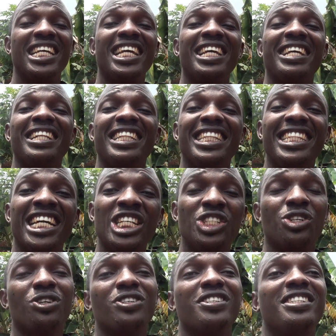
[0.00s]
a
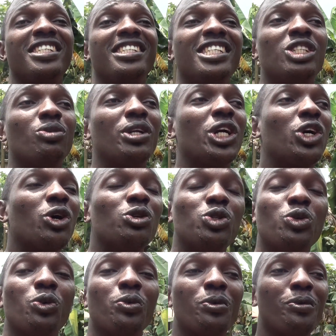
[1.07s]
dangerous disease when it comes
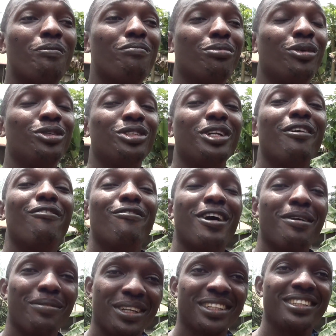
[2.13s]
to poultry
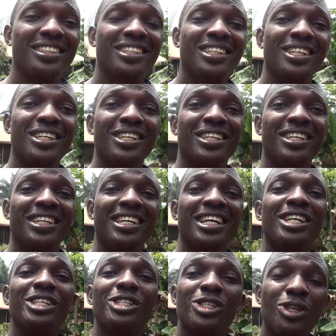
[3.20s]
farming.
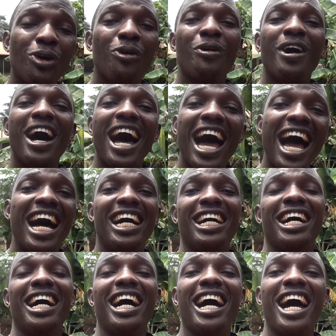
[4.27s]
So how
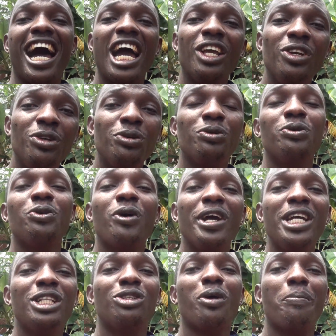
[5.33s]
are you
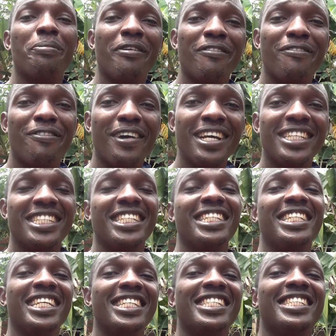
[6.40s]
going to prevent
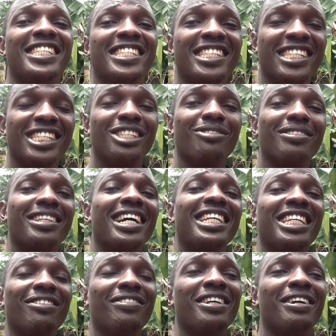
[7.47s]
these diseases without giving